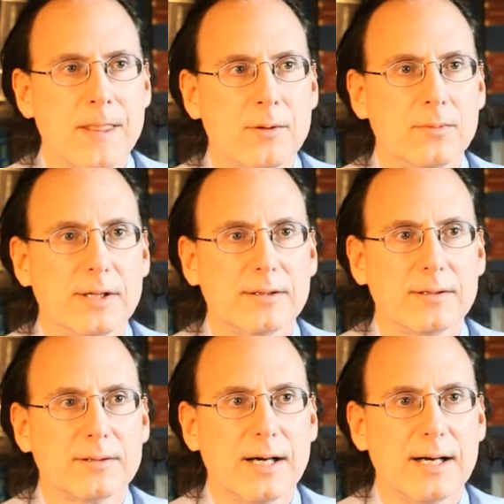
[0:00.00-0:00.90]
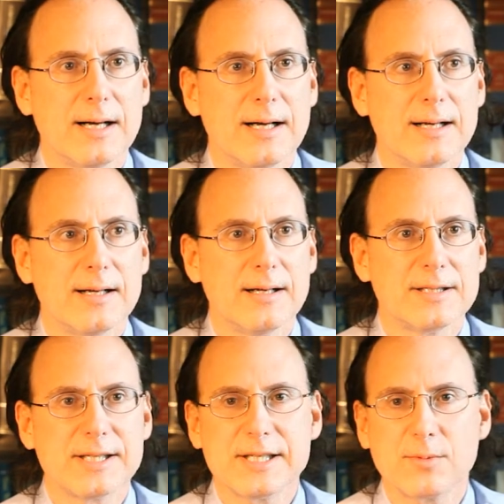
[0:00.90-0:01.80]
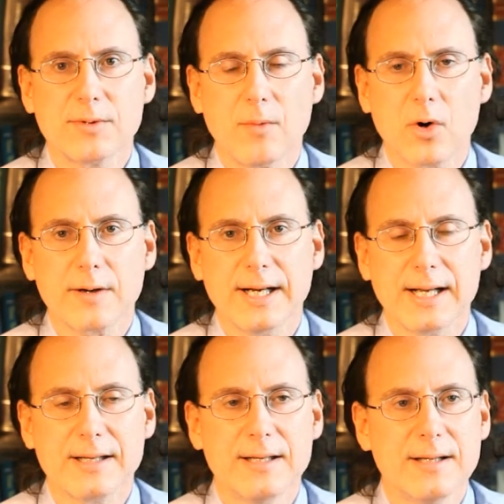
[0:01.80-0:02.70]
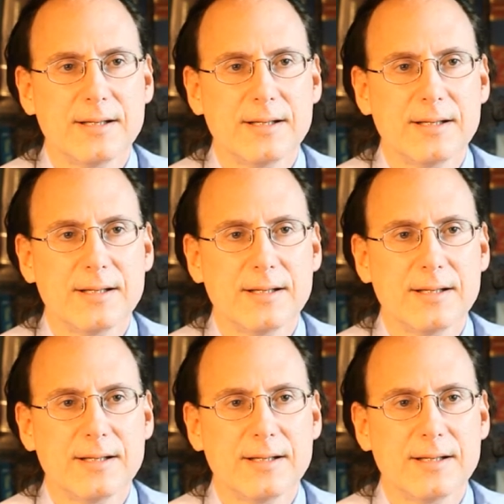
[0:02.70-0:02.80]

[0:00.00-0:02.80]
will assist with marketing,